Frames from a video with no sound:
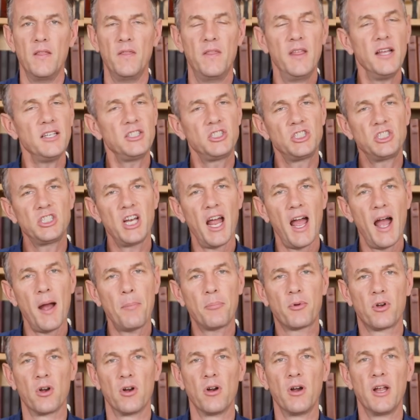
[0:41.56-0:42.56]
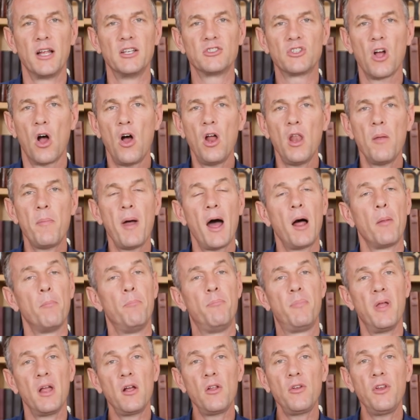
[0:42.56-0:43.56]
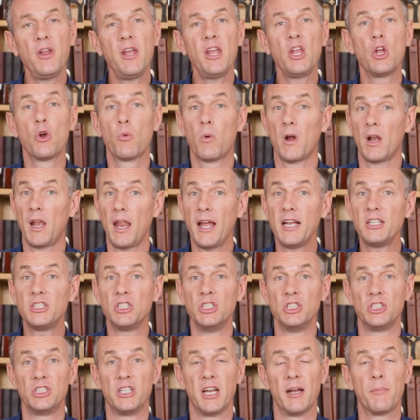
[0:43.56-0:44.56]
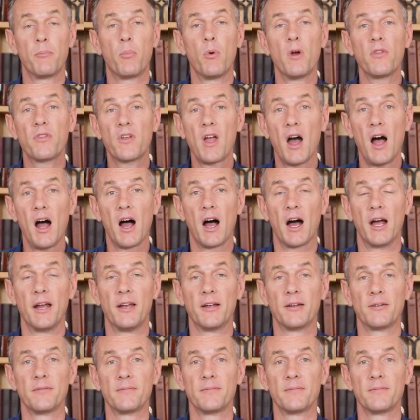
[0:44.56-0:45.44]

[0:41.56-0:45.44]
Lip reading: This chapter is all about building your relationship with God.